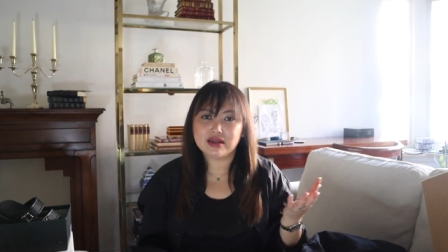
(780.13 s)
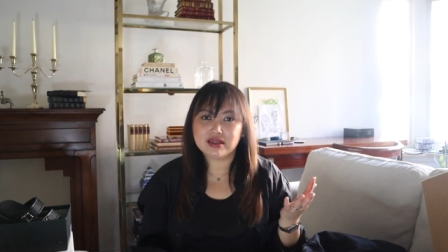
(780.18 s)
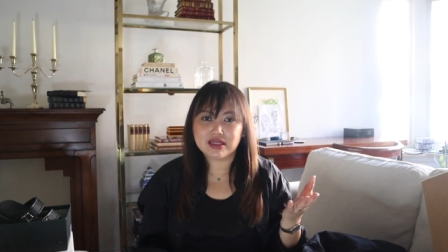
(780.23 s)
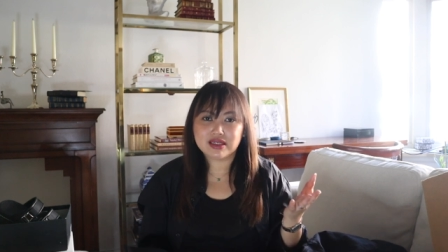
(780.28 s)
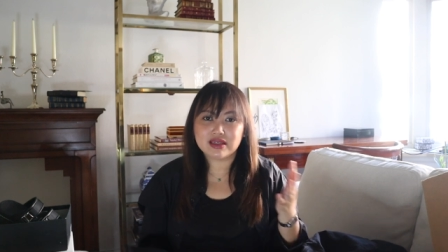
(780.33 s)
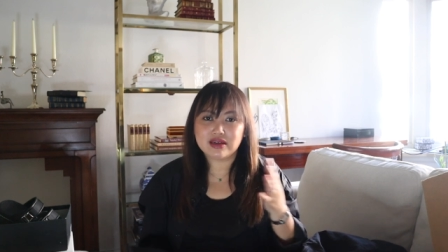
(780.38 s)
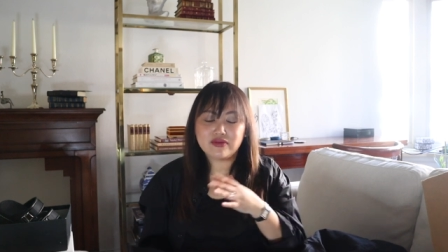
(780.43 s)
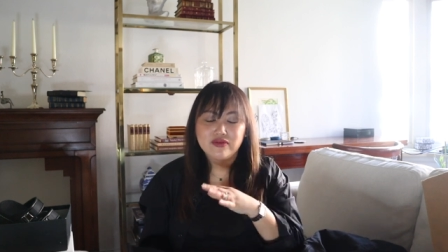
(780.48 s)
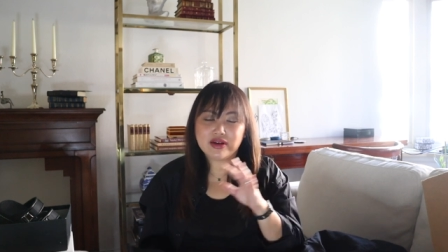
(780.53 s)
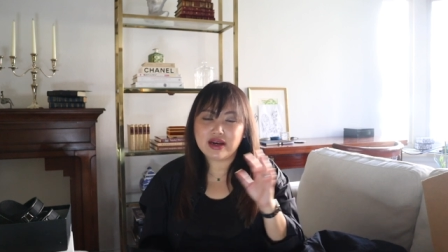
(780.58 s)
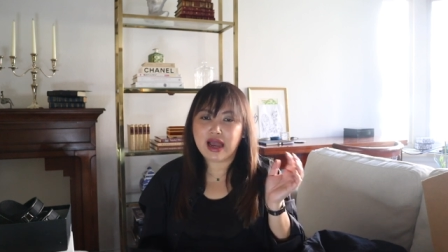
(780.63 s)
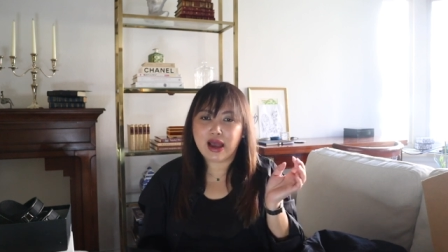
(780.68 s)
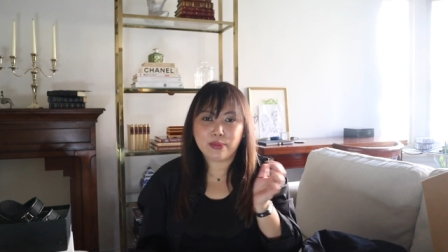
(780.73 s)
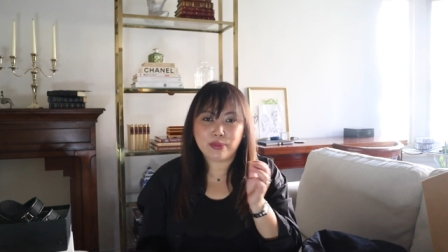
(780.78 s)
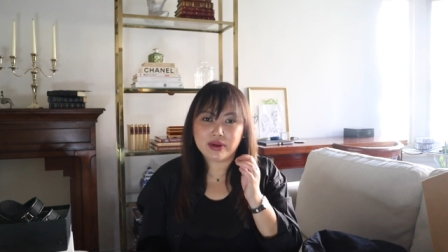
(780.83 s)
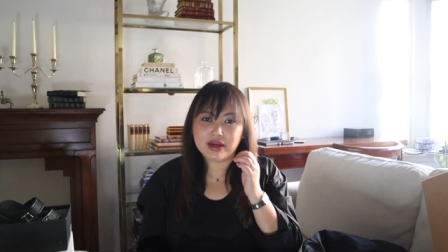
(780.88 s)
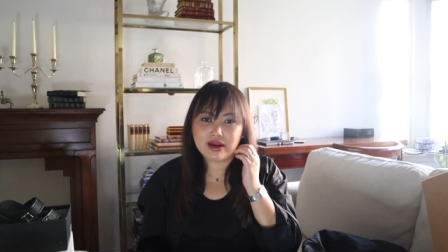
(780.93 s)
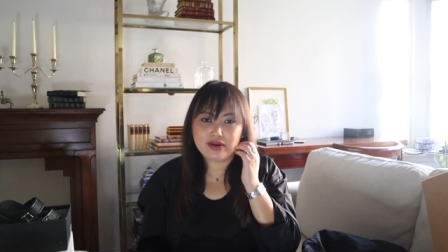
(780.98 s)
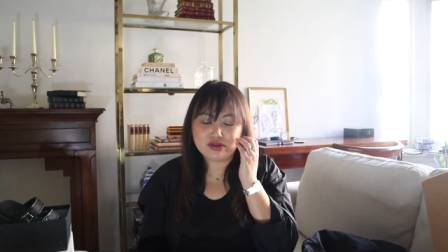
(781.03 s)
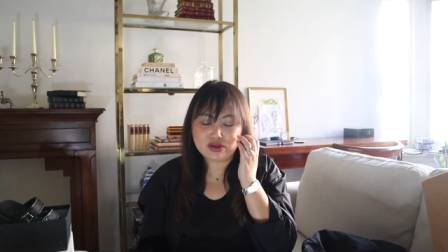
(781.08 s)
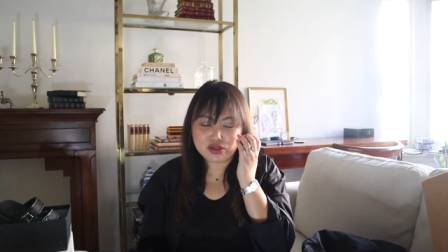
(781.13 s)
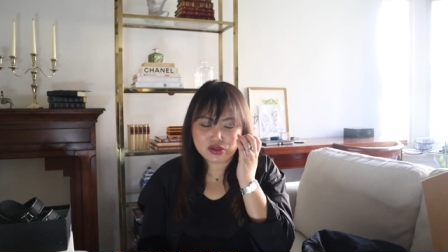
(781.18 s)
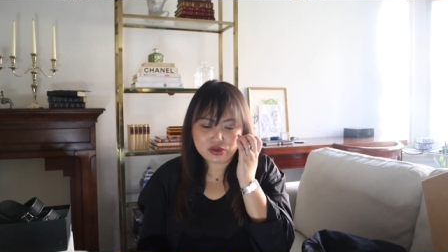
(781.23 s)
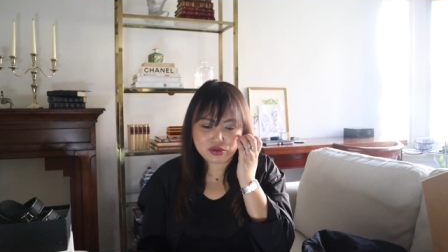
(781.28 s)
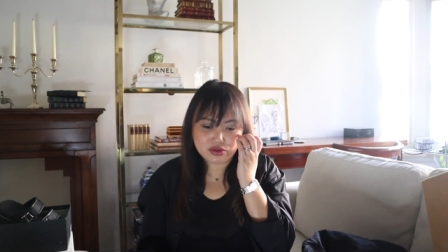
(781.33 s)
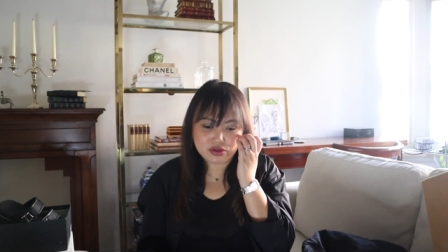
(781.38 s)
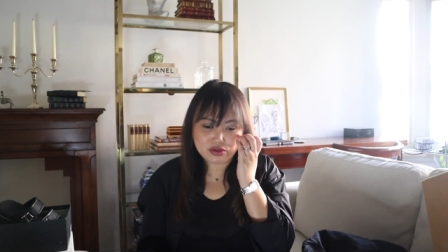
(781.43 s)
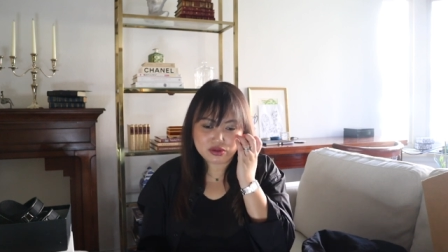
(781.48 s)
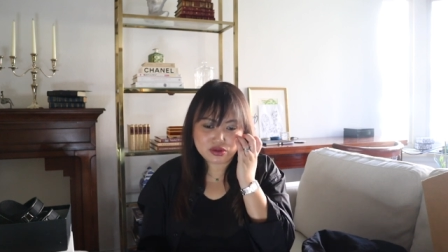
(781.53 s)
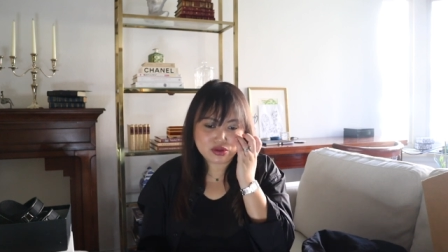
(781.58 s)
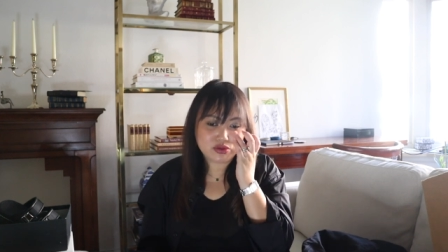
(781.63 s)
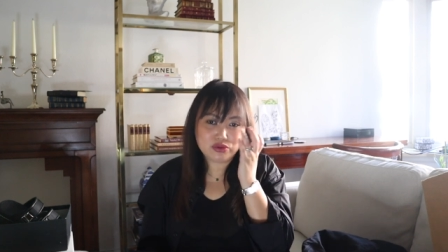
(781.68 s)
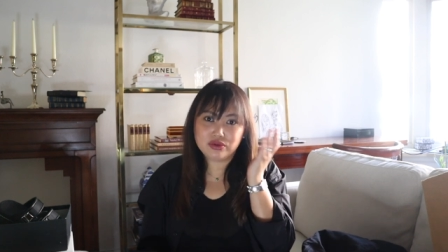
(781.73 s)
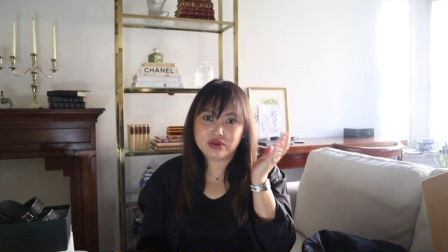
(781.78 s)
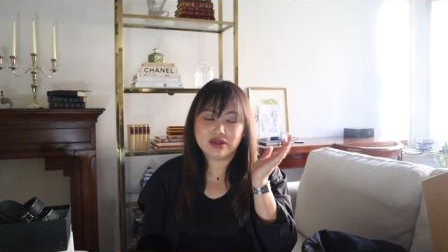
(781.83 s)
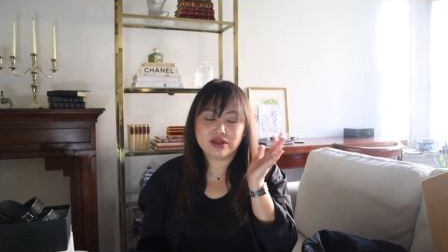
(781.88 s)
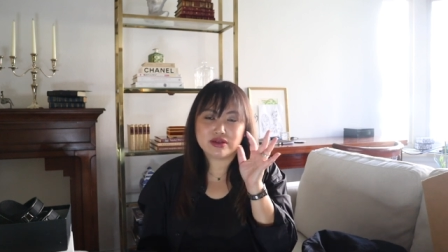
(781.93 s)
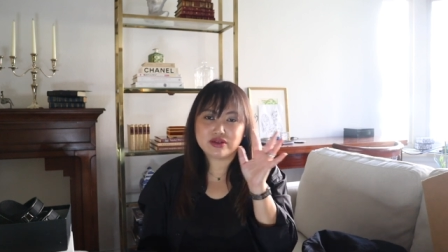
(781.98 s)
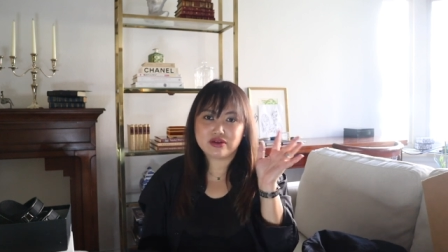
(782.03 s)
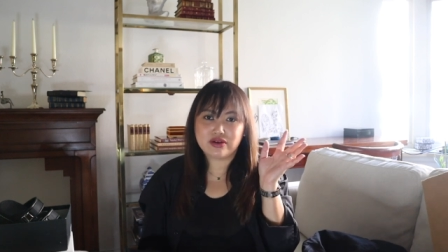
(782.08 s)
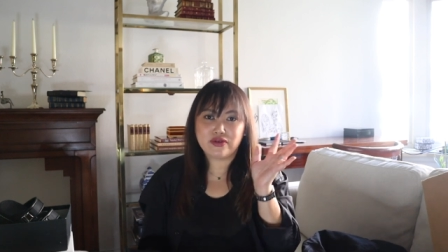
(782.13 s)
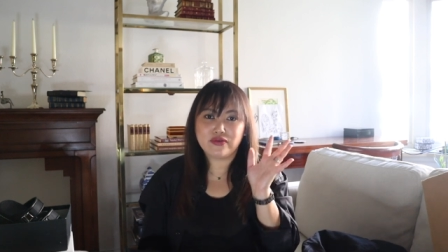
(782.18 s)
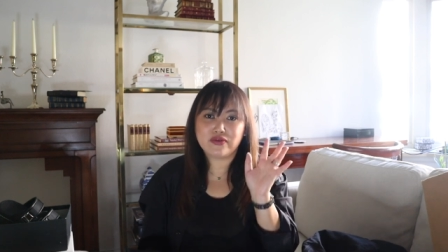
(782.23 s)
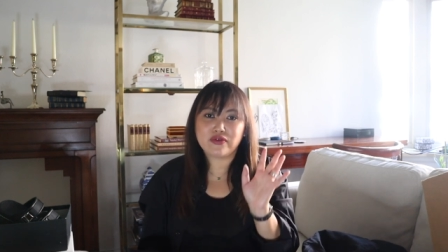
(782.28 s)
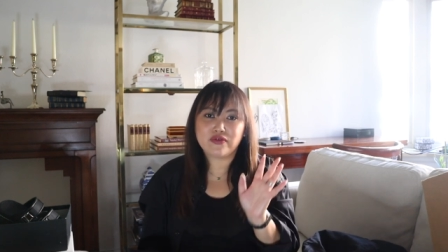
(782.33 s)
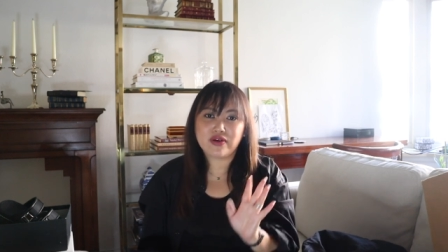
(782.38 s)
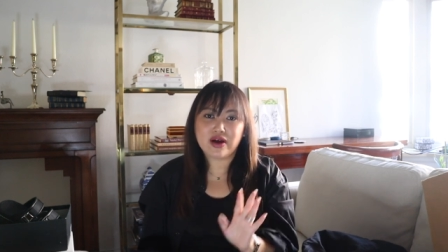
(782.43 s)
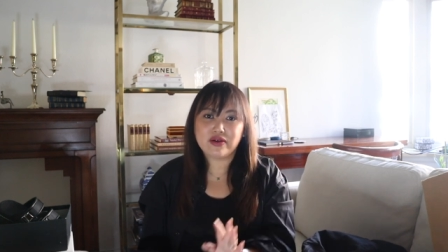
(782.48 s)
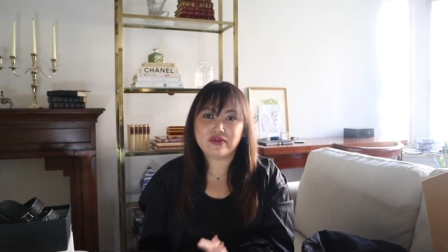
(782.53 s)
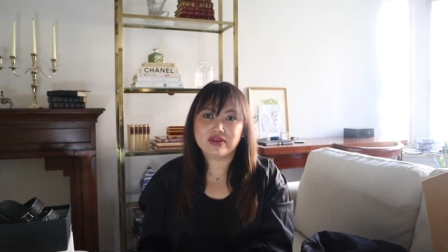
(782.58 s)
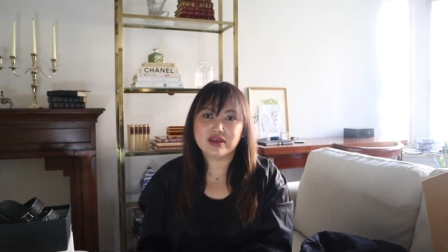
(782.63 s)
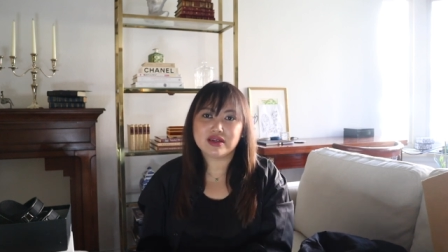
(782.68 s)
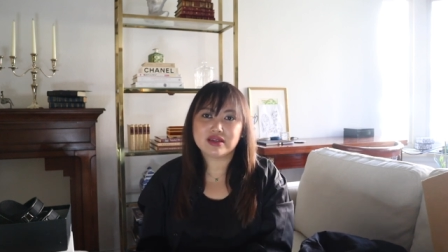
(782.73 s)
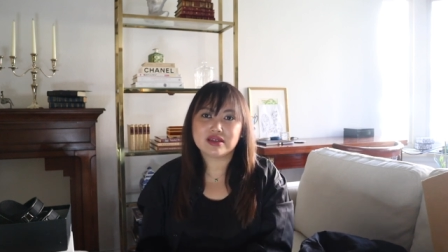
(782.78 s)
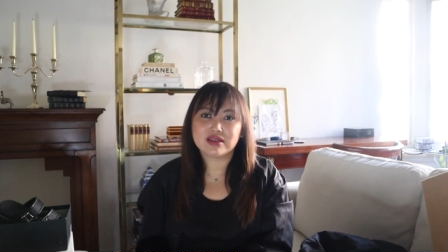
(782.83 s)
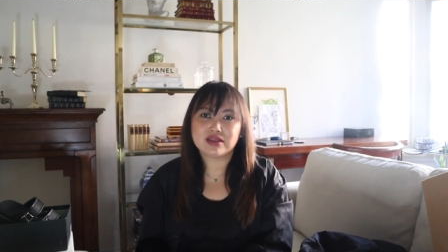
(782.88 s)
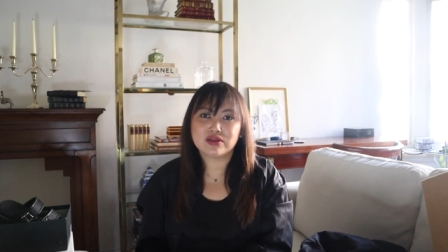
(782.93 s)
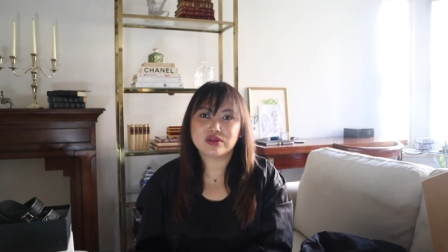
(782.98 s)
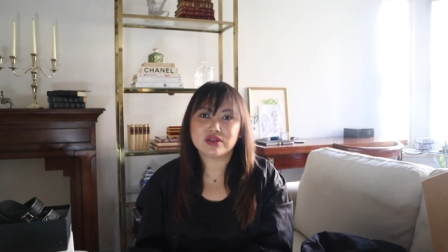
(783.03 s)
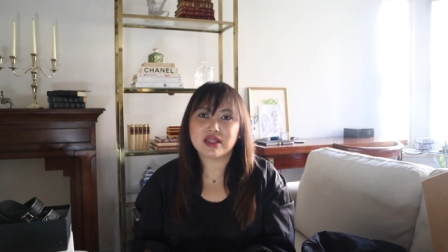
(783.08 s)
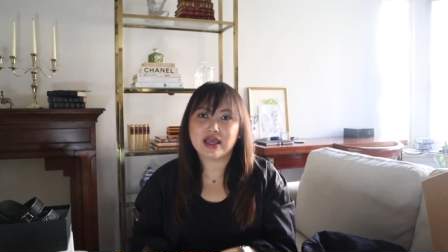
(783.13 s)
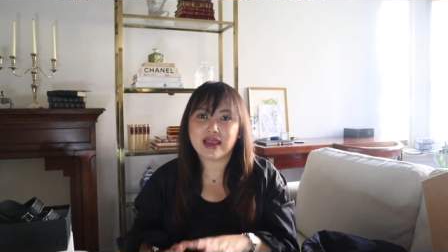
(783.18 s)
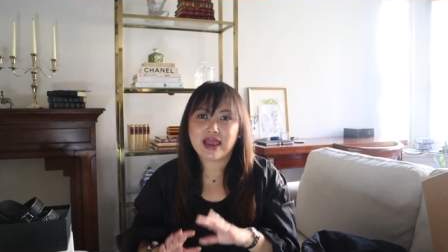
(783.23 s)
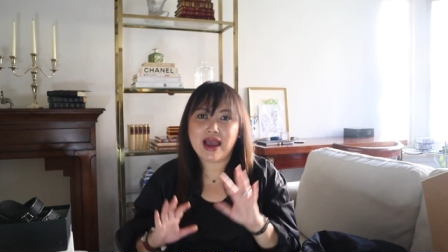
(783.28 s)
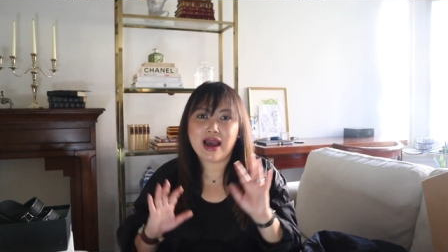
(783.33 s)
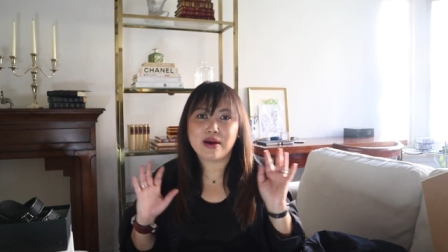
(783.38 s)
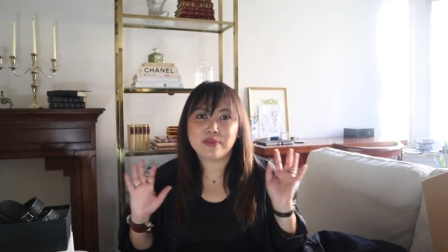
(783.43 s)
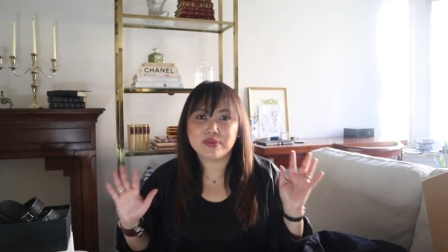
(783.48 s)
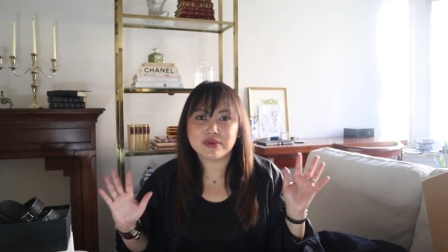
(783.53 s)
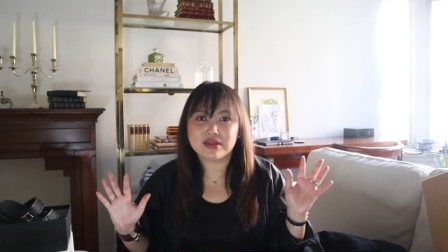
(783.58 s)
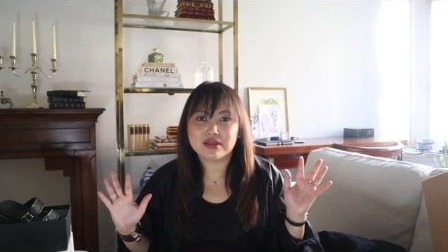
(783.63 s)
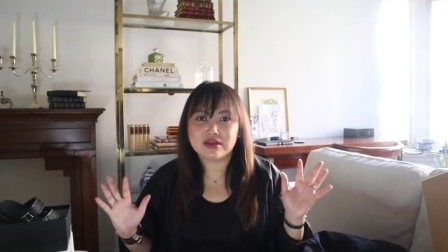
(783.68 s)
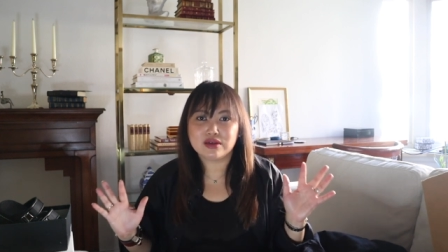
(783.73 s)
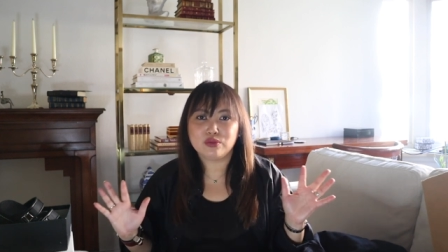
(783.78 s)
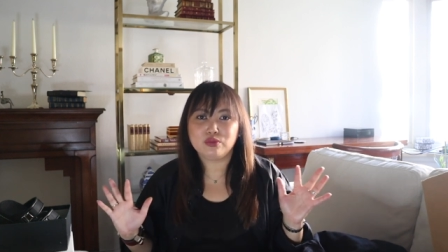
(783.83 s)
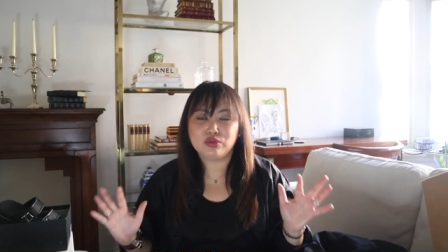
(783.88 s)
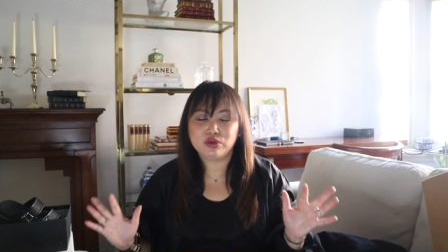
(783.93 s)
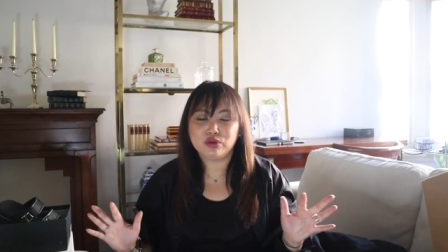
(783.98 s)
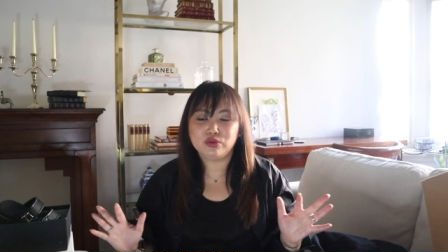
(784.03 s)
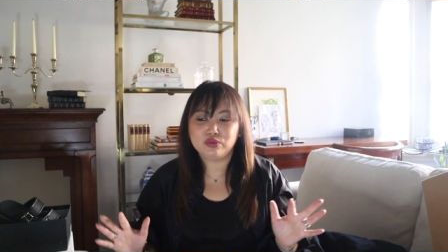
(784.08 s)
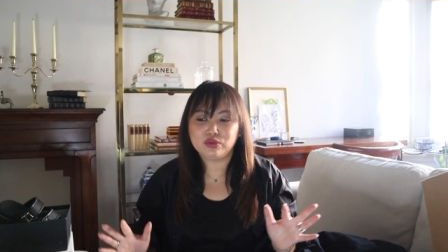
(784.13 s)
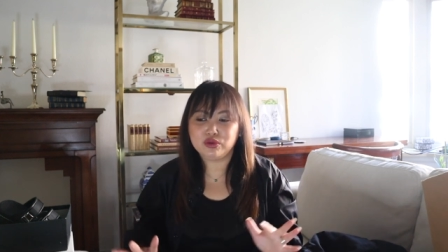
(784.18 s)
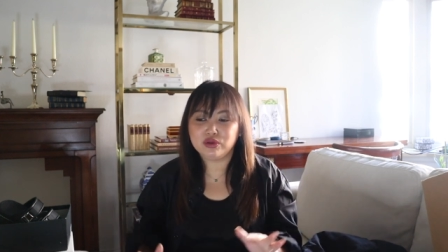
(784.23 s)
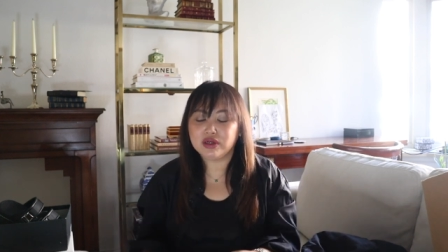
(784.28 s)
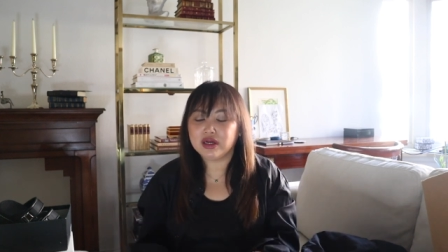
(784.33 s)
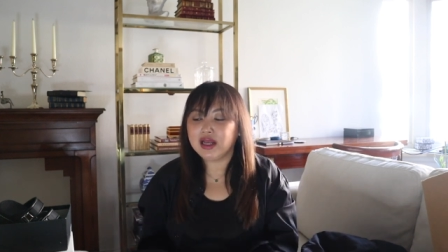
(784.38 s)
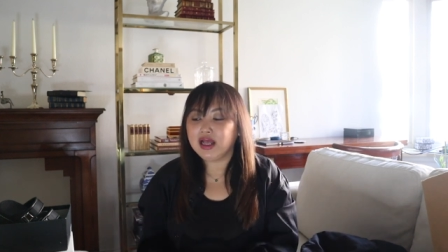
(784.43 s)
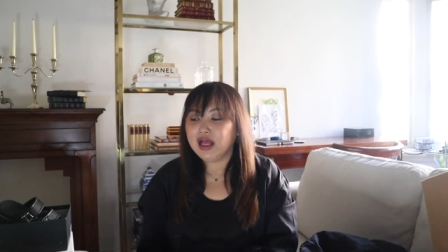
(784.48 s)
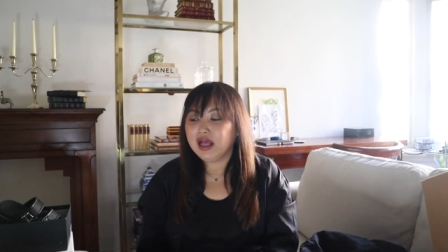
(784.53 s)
It doesn't even happen every two two years or every five years. It's like happens in a blue moon.